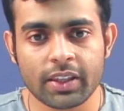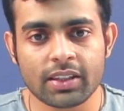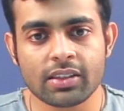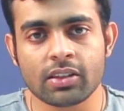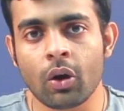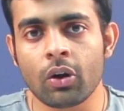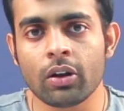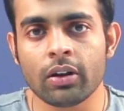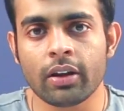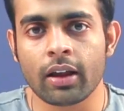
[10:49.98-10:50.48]

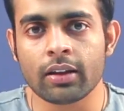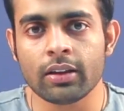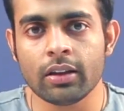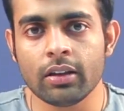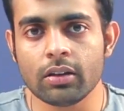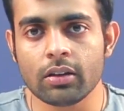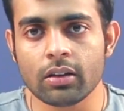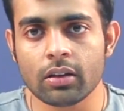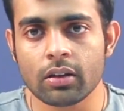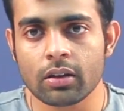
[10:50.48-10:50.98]
This is all
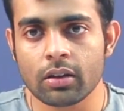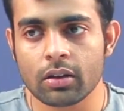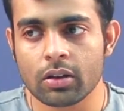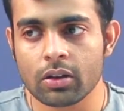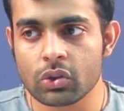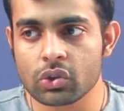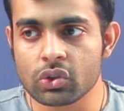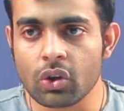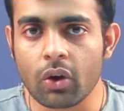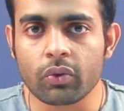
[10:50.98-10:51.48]
done in
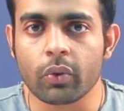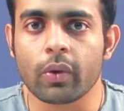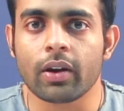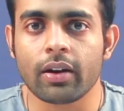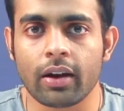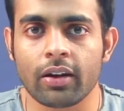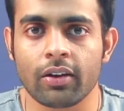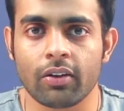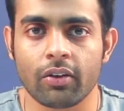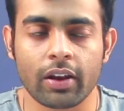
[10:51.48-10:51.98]

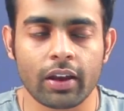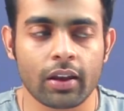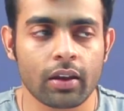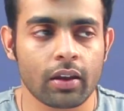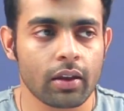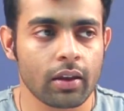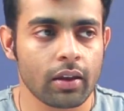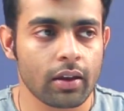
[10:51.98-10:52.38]
software rendering.